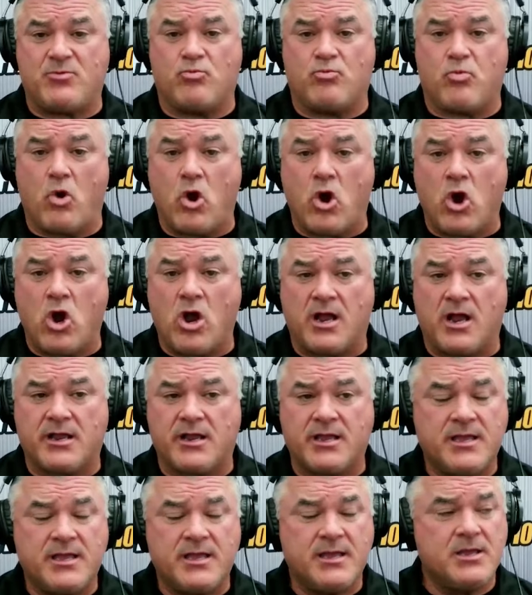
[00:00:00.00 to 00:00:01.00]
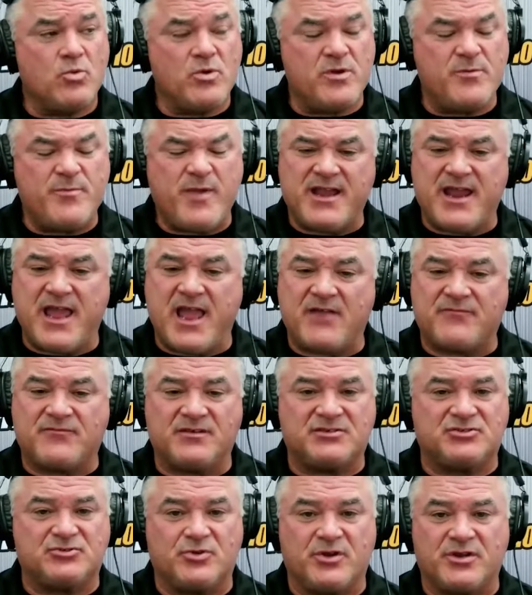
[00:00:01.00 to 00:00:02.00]
wrong, we might have to
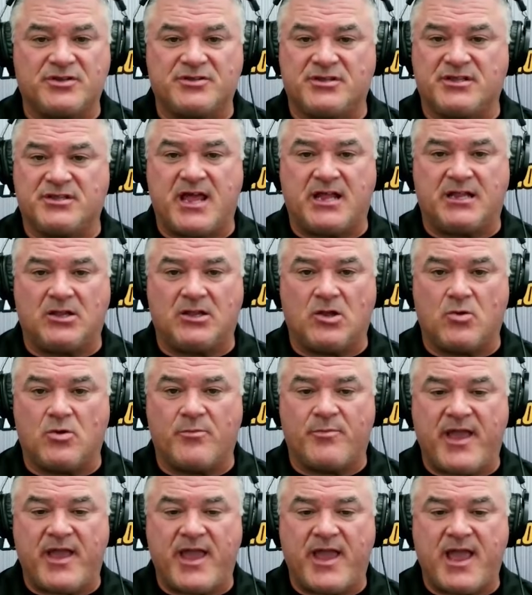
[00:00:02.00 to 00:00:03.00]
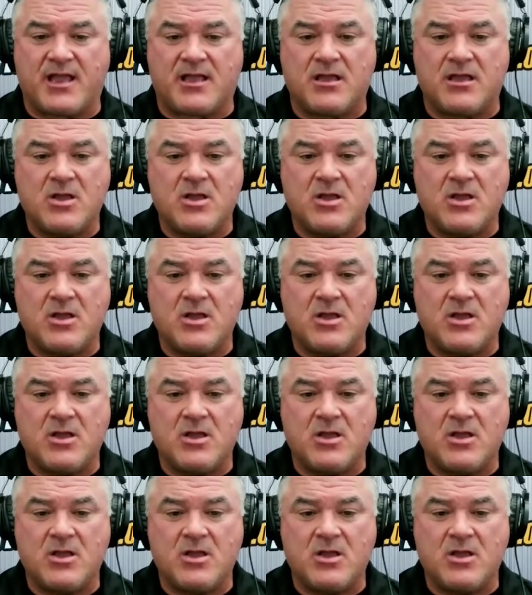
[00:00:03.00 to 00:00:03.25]
strengthen that lower back.